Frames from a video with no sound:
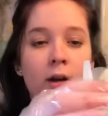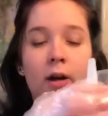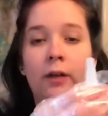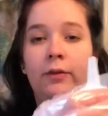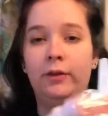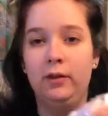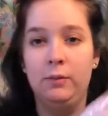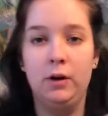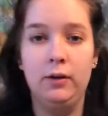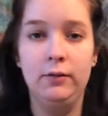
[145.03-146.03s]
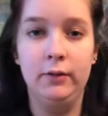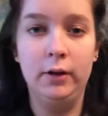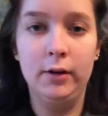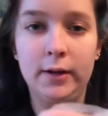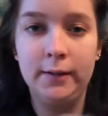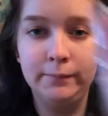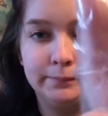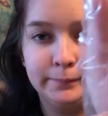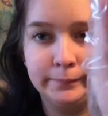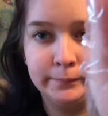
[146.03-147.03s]
Cut the tip off of it already.
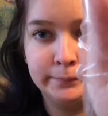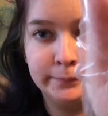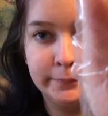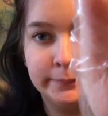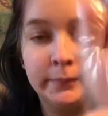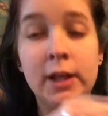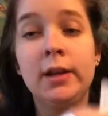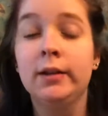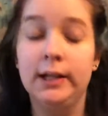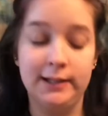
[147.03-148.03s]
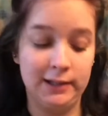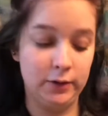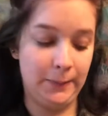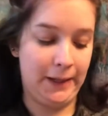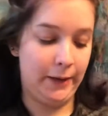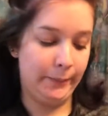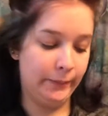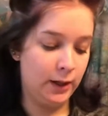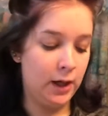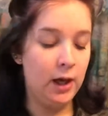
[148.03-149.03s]
That sounds bad.
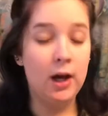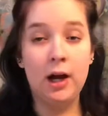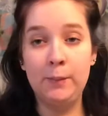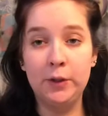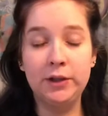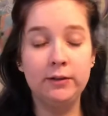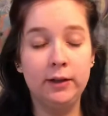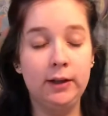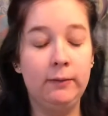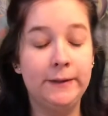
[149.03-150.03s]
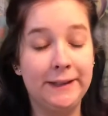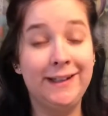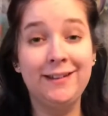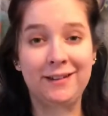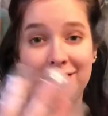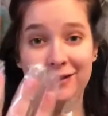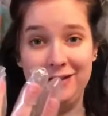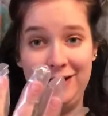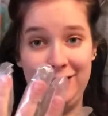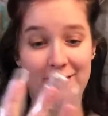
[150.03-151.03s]
I put the really ridiculous
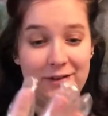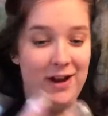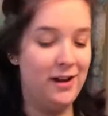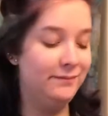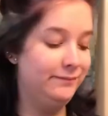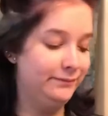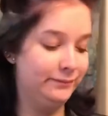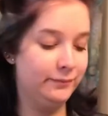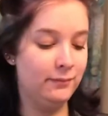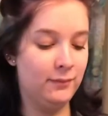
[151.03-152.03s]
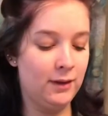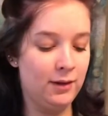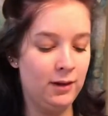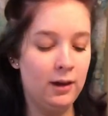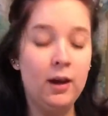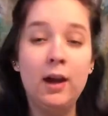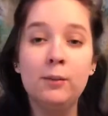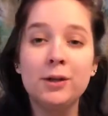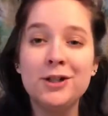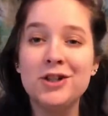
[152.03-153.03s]
looking gloves on.
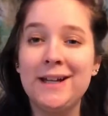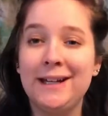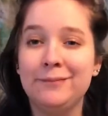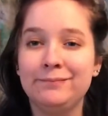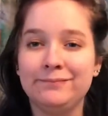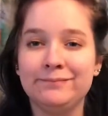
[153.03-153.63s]
And we're gonna shake it.